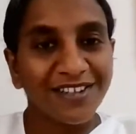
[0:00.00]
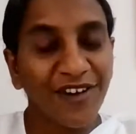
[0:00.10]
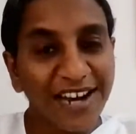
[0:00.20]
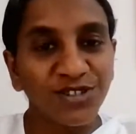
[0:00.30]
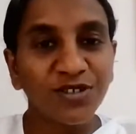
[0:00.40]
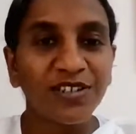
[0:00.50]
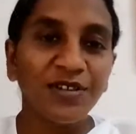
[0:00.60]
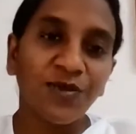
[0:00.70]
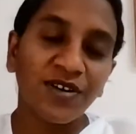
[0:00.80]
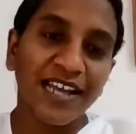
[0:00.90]

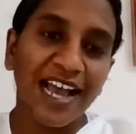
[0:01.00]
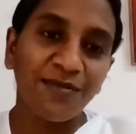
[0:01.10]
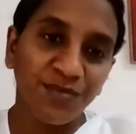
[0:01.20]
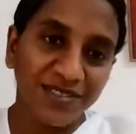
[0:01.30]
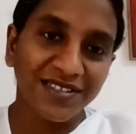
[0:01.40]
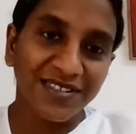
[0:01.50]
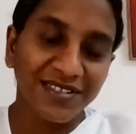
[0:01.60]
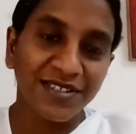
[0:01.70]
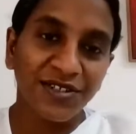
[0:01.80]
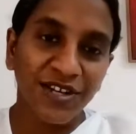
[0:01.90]
gradually what happens
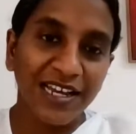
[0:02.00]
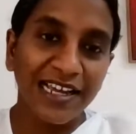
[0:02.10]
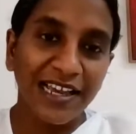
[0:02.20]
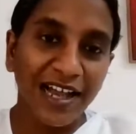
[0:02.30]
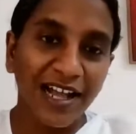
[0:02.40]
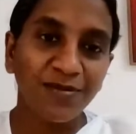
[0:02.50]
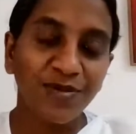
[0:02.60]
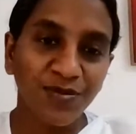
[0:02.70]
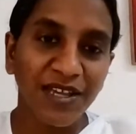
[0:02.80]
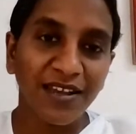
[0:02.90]
is it really
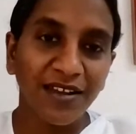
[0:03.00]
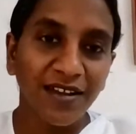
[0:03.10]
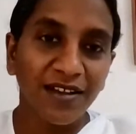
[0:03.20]
helps me